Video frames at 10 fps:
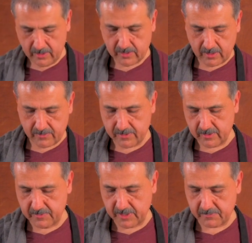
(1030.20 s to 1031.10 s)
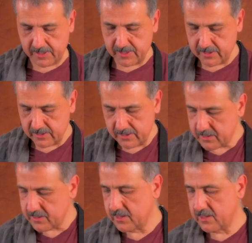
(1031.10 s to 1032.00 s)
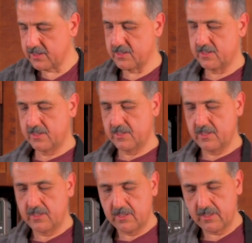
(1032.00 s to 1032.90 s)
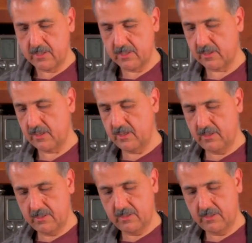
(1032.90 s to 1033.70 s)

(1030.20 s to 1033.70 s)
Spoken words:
Get rid of the big pieces. Okay.